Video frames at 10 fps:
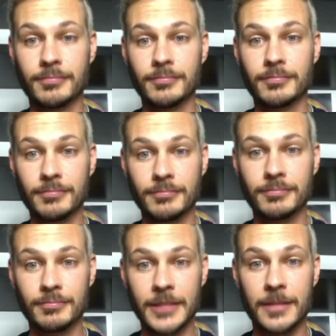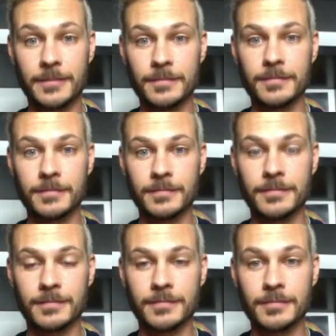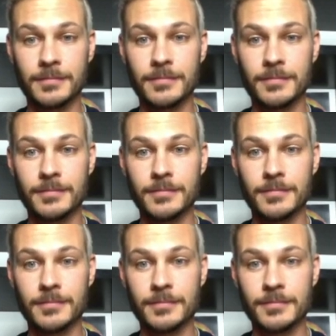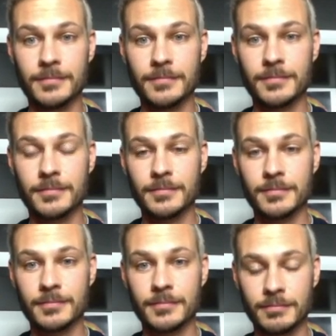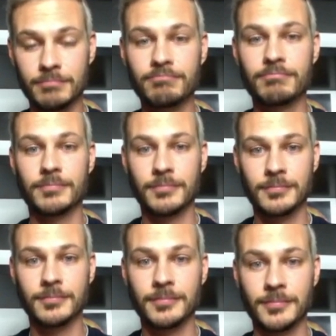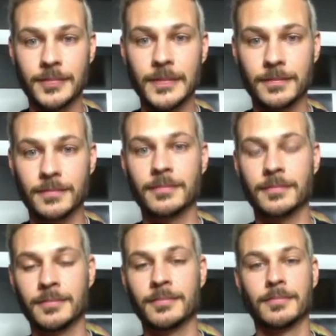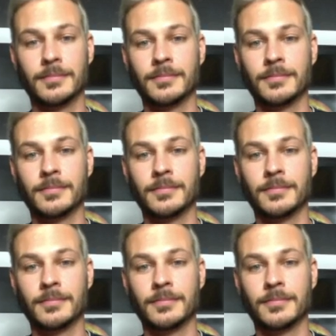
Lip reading: The person shown says nothing.